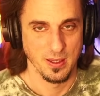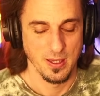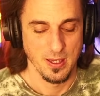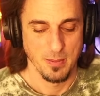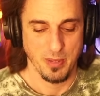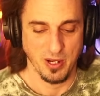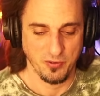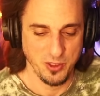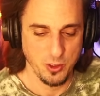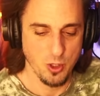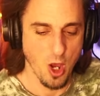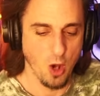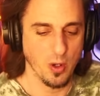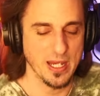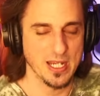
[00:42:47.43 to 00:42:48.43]
But if you
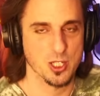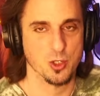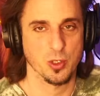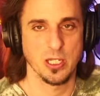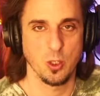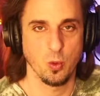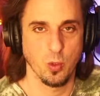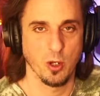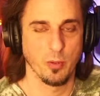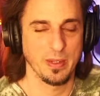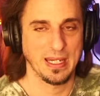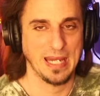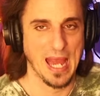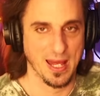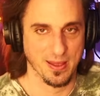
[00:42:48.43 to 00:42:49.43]
know history, you will be
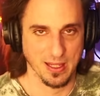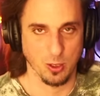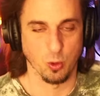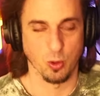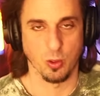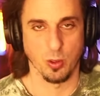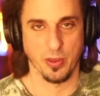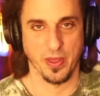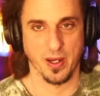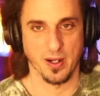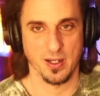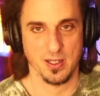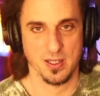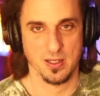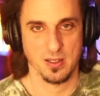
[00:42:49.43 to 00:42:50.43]
Catholic or
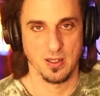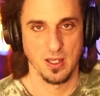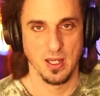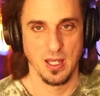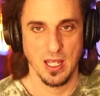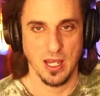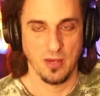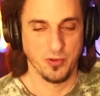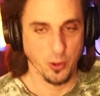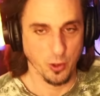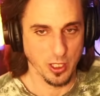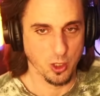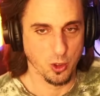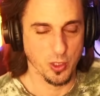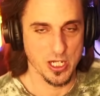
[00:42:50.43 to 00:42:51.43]
Orthodox. If you're a
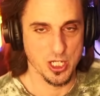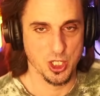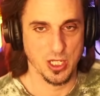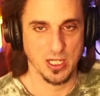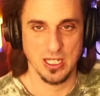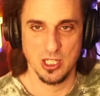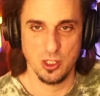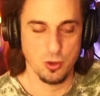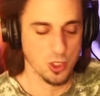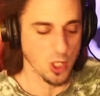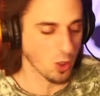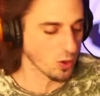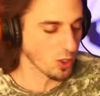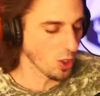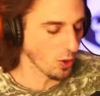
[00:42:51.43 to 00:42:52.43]
Christian and you
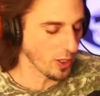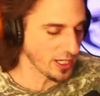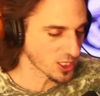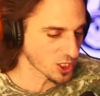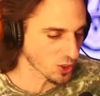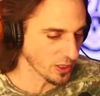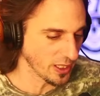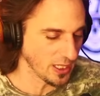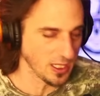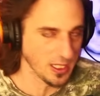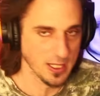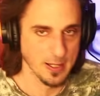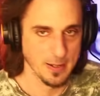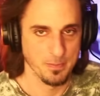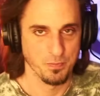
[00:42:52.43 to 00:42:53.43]
don't know history,
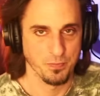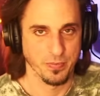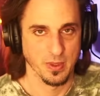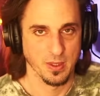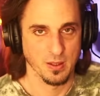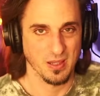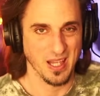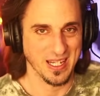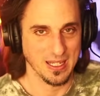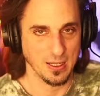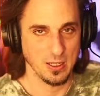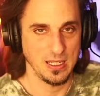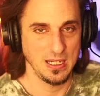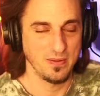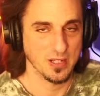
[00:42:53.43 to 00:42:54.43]
like
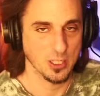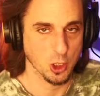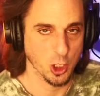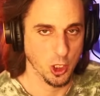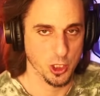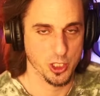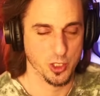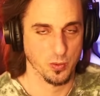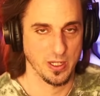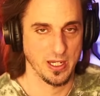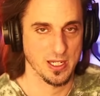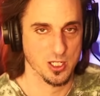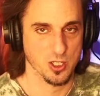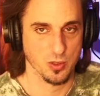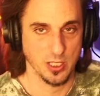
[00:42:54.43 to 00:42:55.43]
even cursory
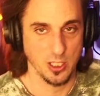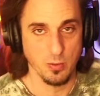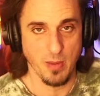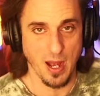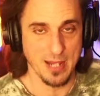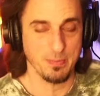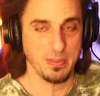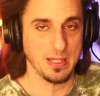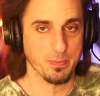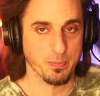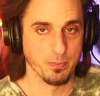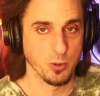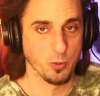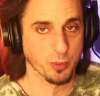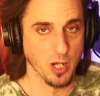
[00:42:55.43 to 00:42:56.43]
history,
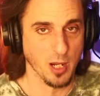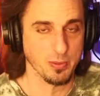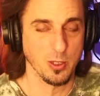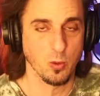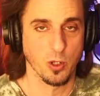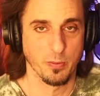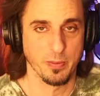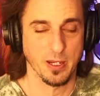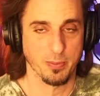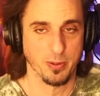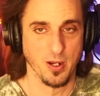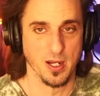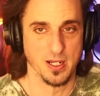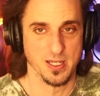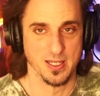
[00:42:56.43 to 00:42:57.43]
you probably will be a
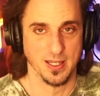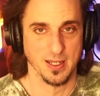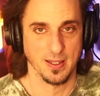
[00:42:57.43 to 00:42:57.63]
Protestant.